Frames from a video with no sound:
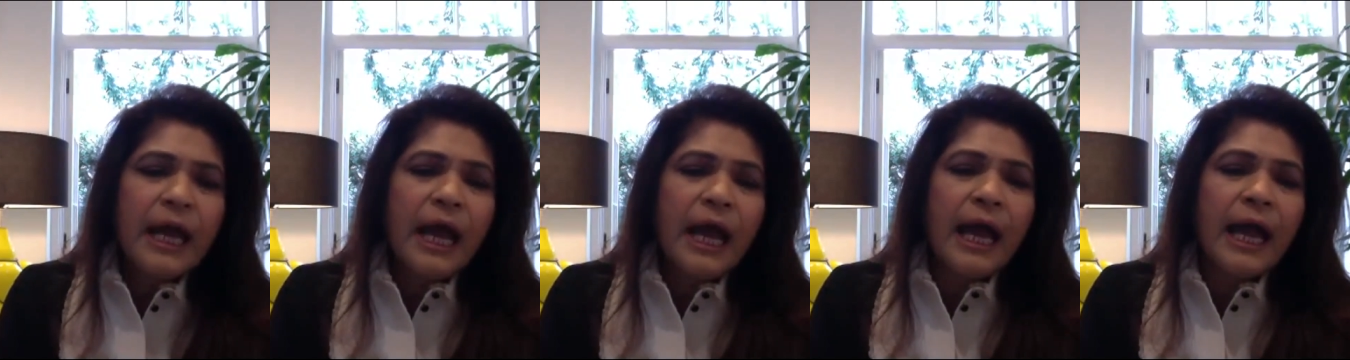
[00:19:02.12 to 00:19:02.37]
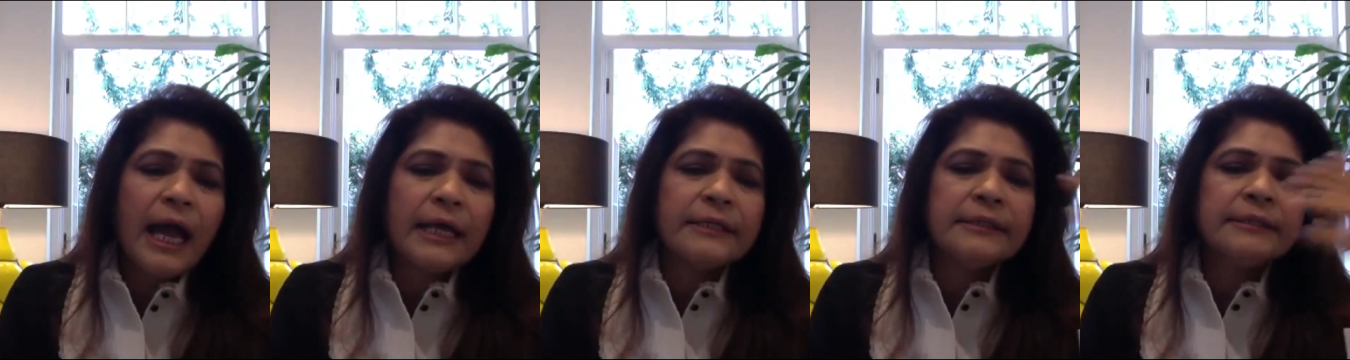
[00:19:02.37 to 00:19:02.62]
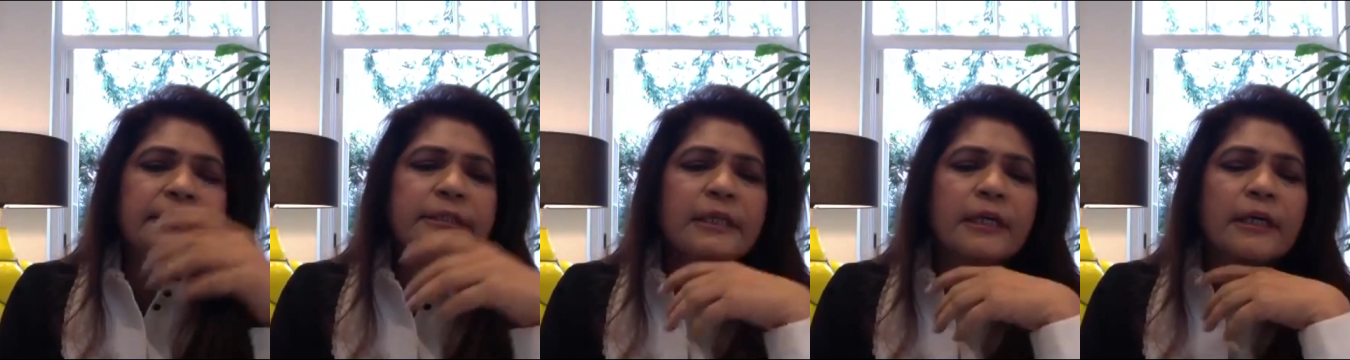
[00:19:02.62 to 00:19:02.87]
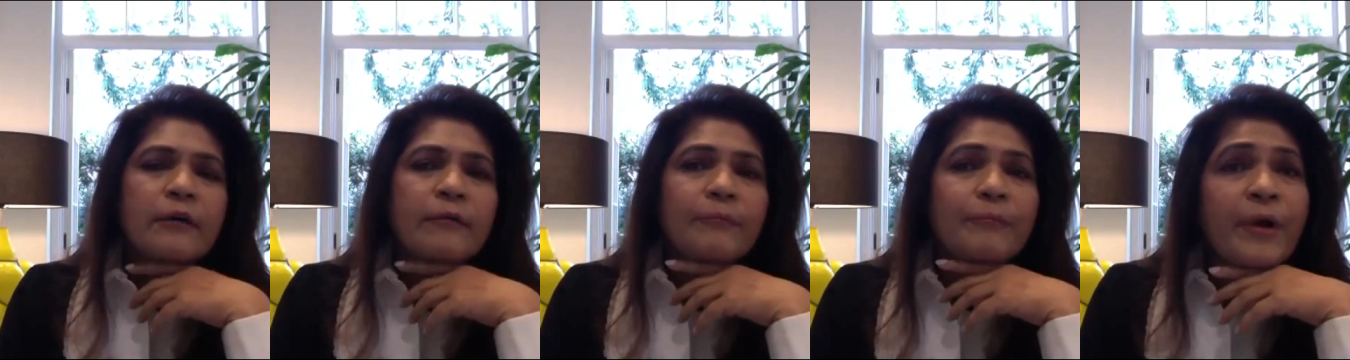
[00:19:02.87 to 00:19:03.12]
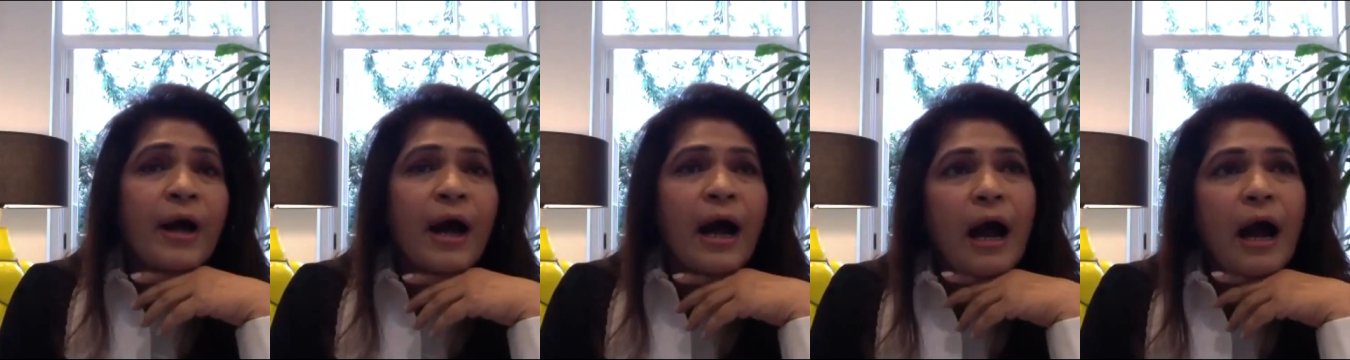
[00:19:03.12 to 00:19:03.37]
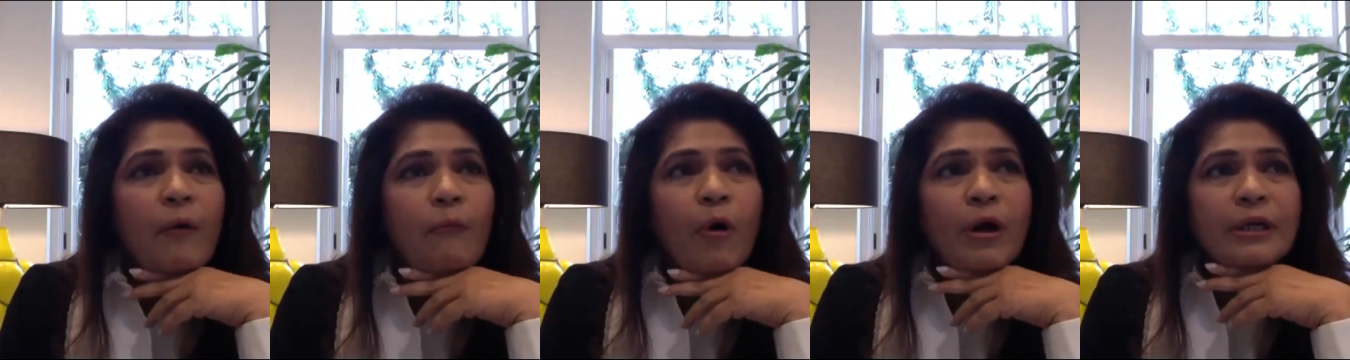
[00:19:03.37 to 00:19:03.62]
And
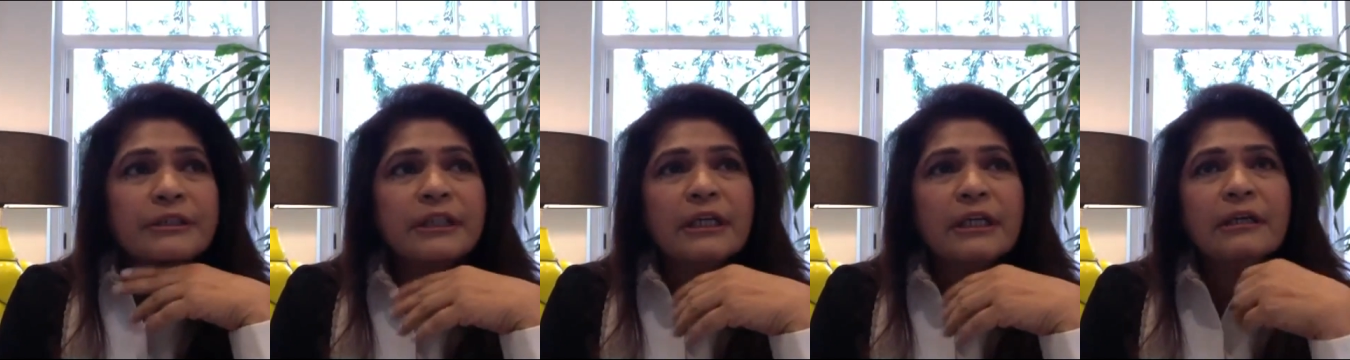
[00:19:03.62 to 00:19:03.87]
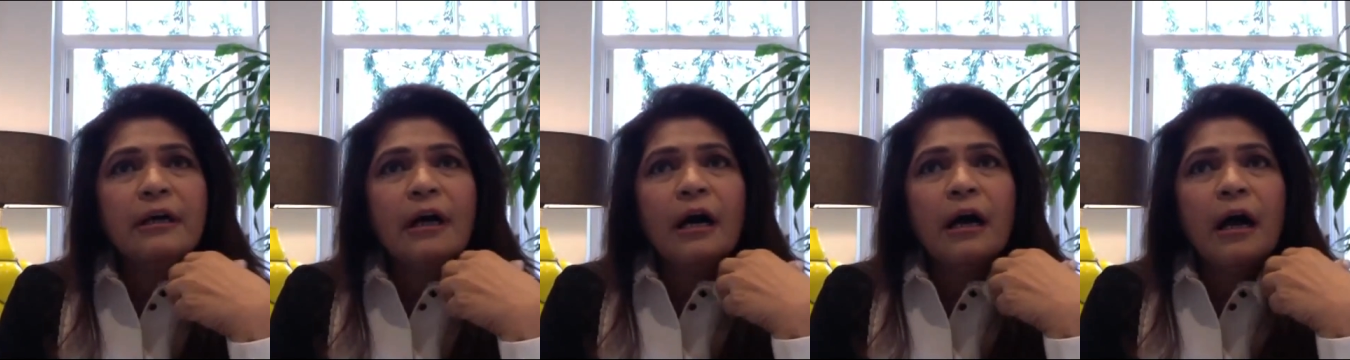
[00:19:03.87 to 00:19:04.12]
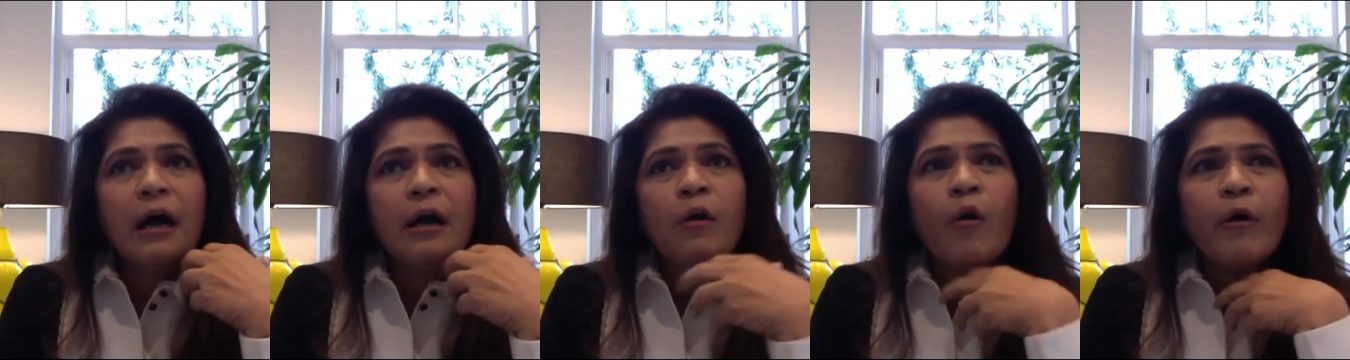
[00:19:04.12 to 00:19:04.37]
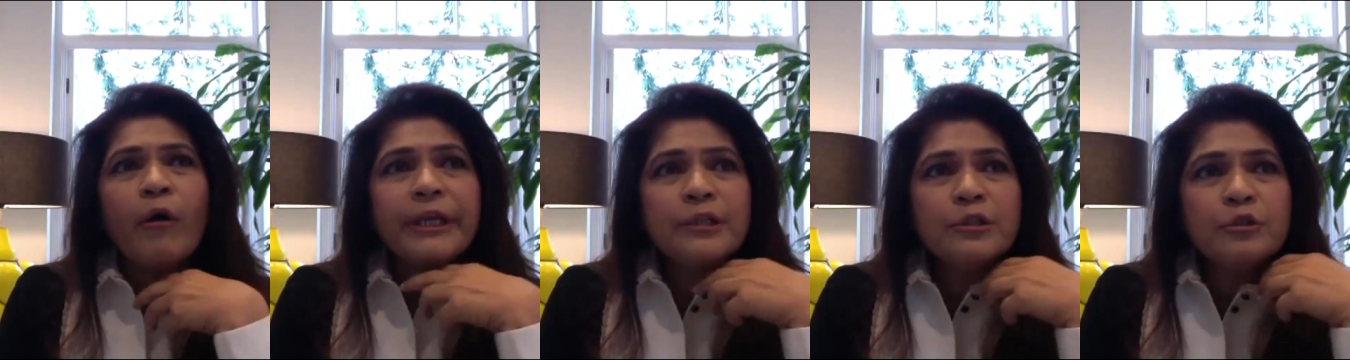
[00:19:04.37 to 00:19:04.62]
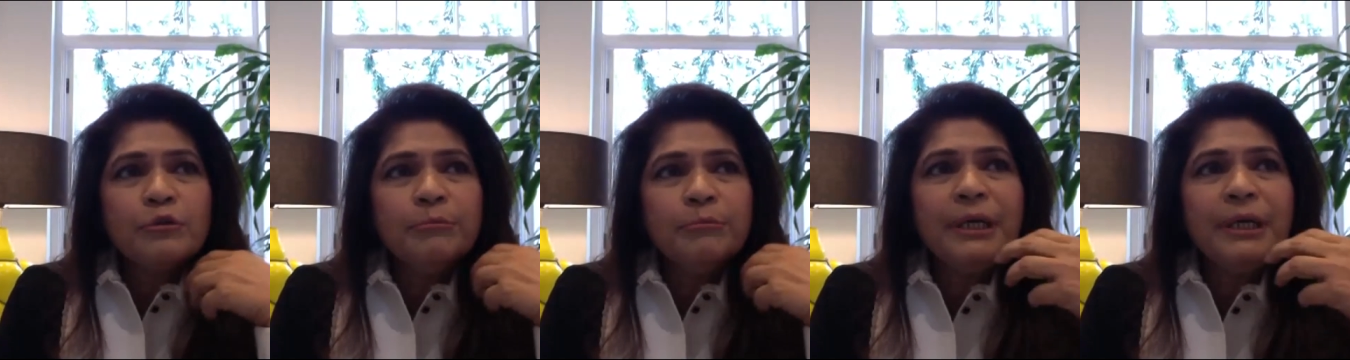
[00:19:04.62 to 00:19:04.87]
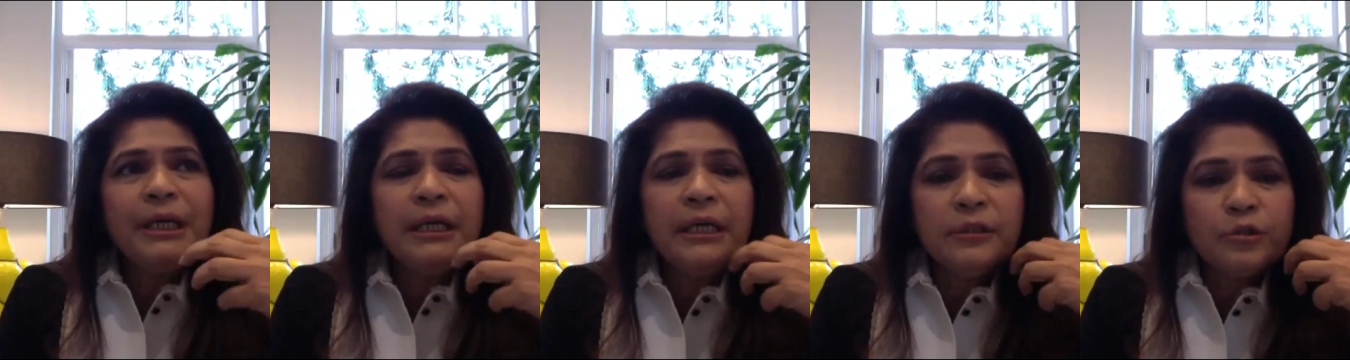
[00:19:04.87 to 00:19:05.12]
according to
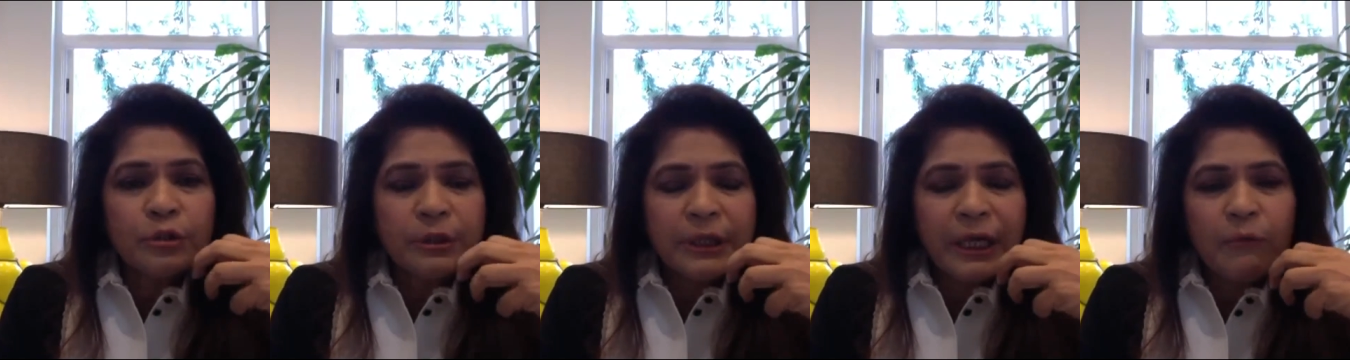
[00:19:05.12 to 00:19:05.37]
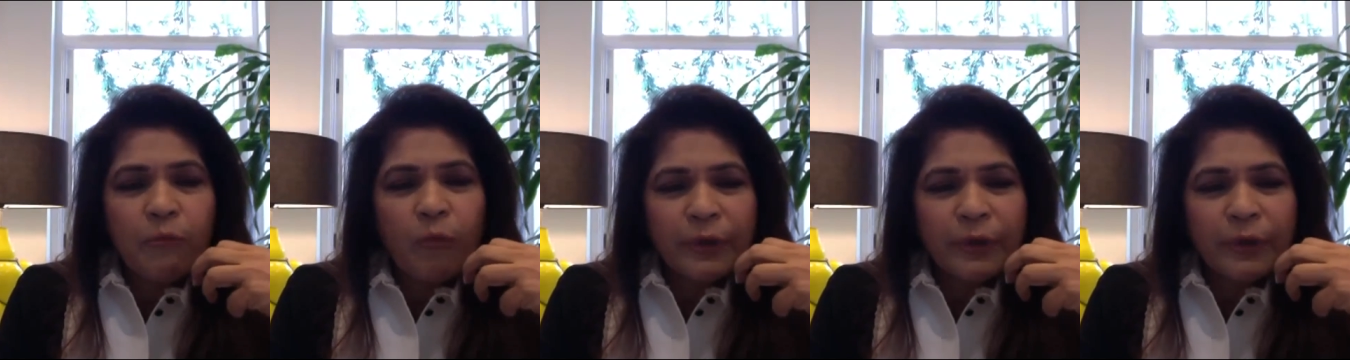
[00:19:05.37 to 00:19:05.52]
me today,